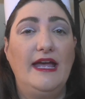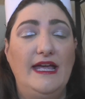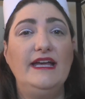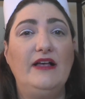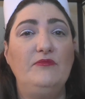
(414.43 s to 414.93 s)

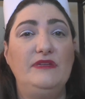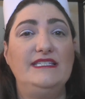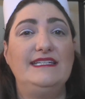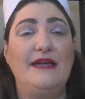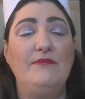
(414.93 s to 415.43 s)
And it helped me
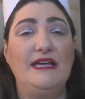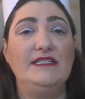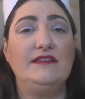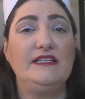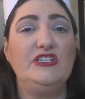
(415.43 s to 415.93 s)
stay
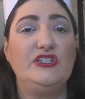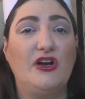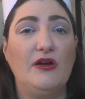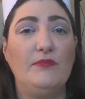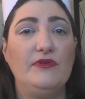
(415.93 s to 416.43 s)
mentally
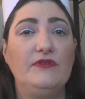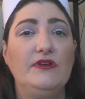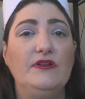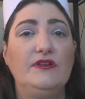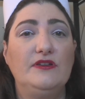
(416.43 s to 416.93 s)
sharp
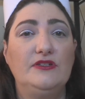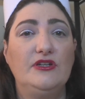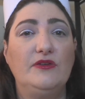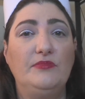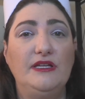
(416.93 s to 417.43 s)
to
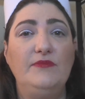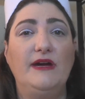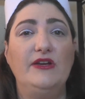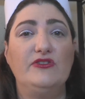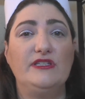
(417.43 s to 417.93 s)
complete my
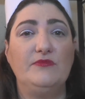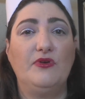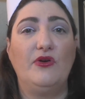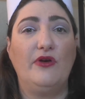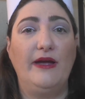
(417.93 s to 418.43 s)
nursing
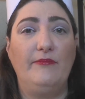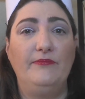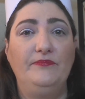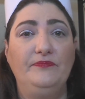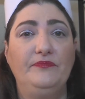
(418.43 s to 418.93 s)
program.
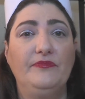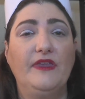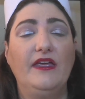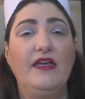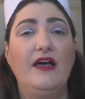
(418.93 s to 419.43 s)

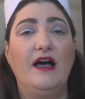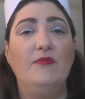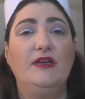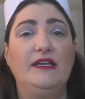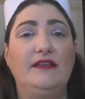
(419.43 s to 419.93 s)
I'm going